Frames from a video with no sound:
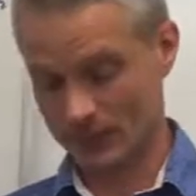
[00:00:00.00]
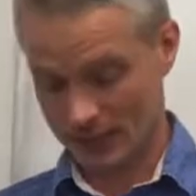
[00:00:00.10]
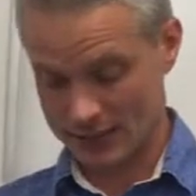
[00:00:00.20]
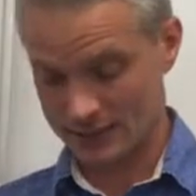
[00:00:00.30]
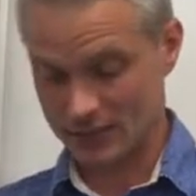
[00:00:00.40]

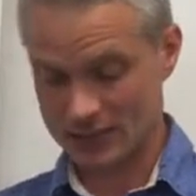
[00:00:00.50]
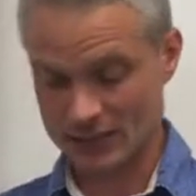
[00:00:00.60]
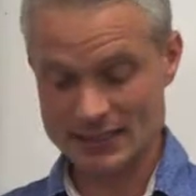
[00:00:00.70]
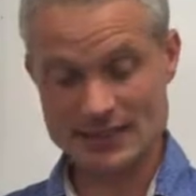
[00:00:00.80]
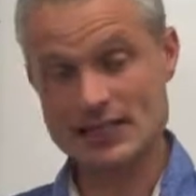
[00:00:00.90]
a
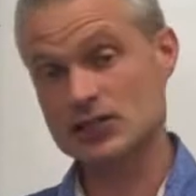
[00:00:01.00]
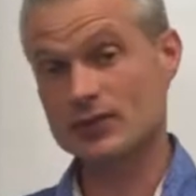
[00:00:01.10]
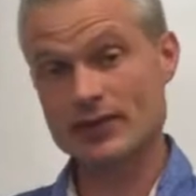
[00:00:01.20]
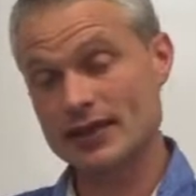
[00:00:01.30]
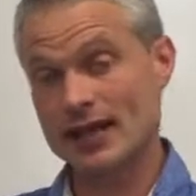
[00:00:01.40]
specialization
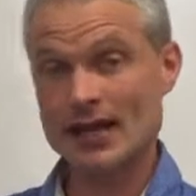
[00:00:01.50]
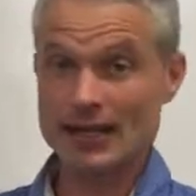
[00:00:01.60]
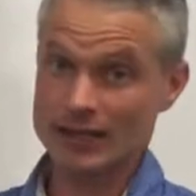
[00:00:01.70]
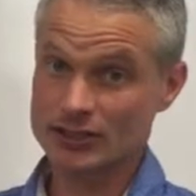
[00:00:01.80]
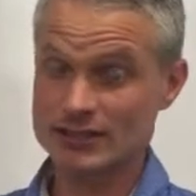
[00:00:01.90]
within our
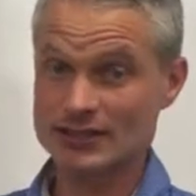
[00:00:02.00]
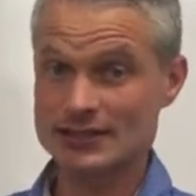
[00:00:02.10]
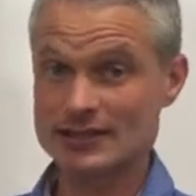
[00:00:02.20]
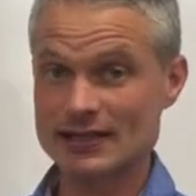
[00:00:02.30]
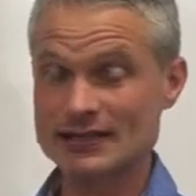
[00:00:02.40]
large
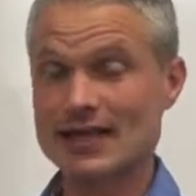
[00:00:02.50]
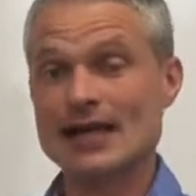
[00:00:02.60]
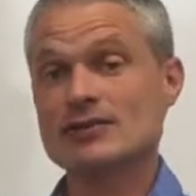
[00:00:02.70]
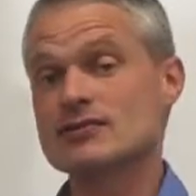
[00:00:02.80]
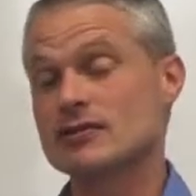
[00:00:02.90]
intestine to
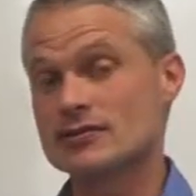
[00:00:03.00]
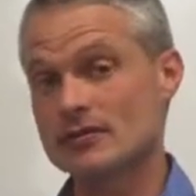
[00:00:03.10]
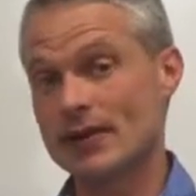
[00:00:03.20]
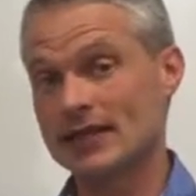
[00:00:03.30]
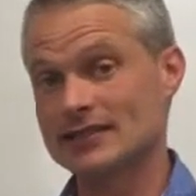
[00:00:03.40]
house lots
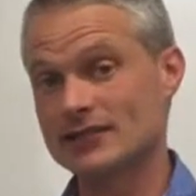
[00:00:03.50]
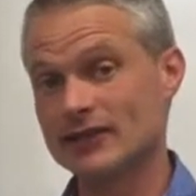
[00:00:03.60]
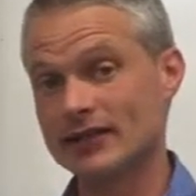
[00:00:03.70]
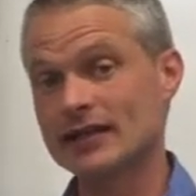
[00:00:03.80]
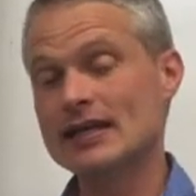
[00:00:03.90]
of
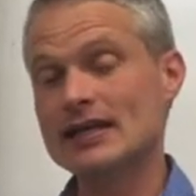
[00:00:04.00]
bacteria,